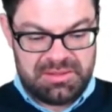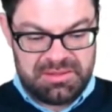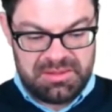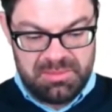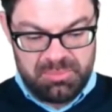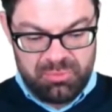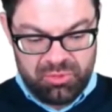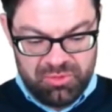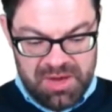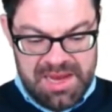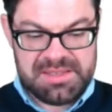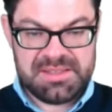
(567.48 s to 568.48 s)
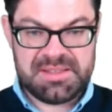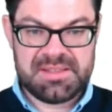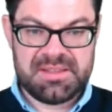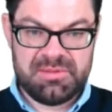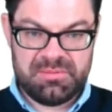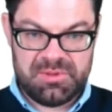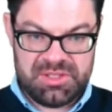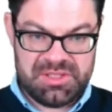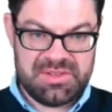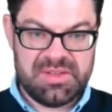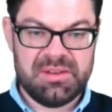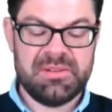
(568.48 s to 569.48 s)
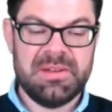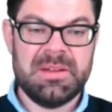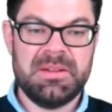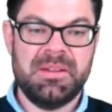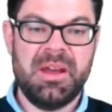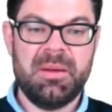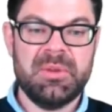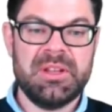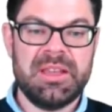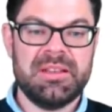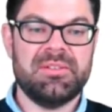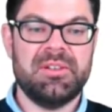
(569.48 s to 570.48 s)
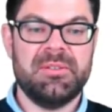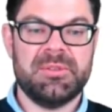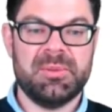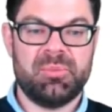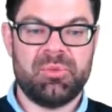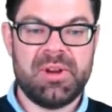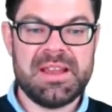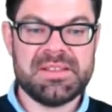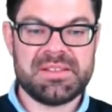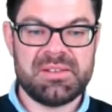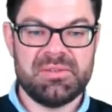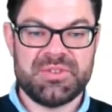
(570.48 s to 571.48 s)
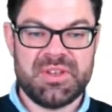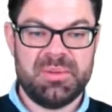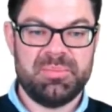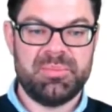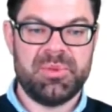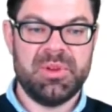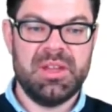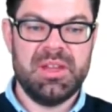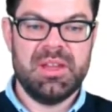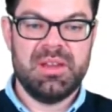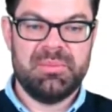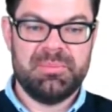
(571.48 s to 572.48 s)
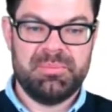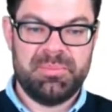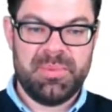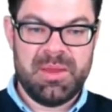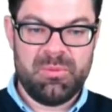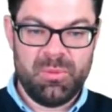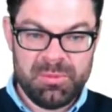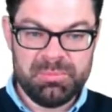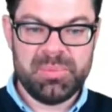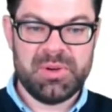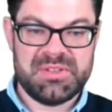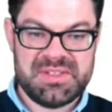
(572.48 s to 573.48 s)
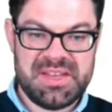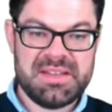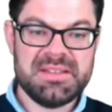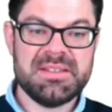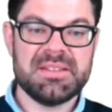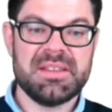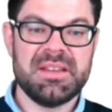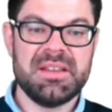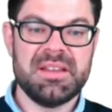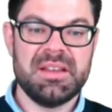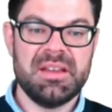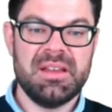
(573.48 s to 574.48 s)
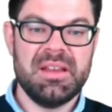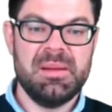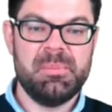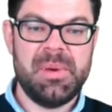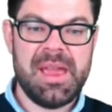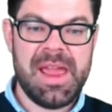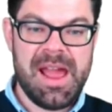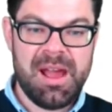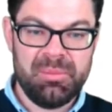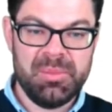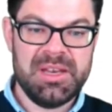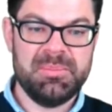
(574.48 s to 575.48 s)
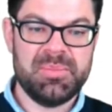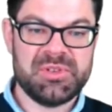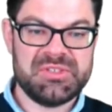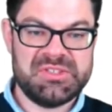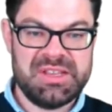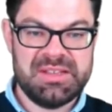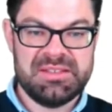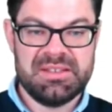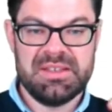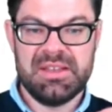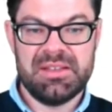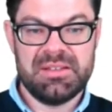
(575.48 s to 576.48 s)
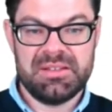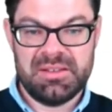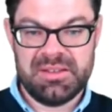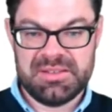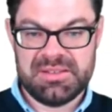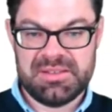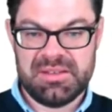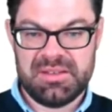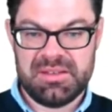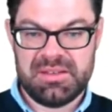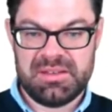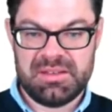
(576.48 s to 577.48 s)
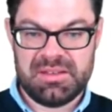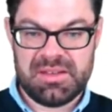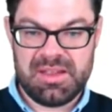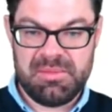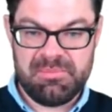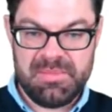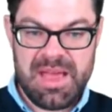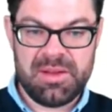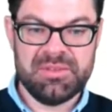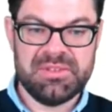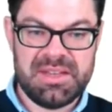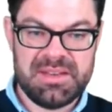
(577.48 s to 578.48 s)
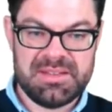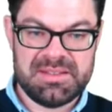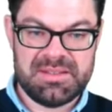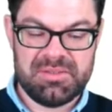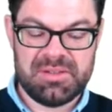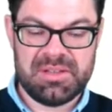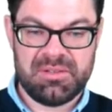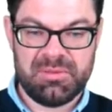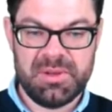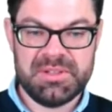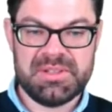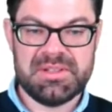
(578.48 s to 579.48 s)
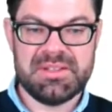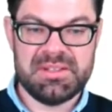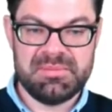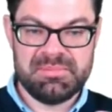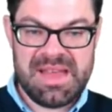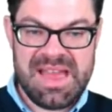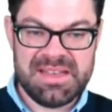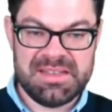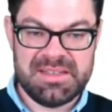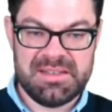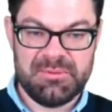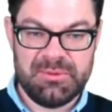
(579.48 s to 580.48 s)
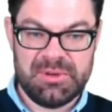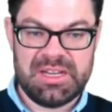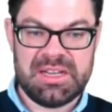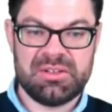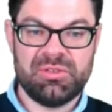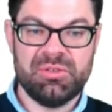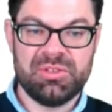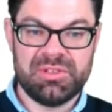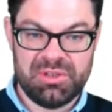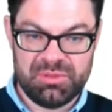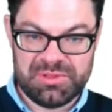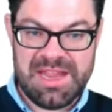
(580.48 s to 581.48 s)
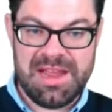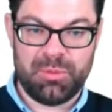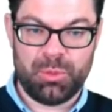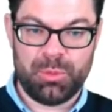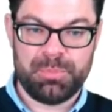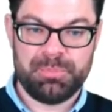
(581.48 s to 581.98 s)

the price, which is here in the denominator, if the price goes up by one percent, by how many percent does the amount that is, or the quantity demanded for that good go down?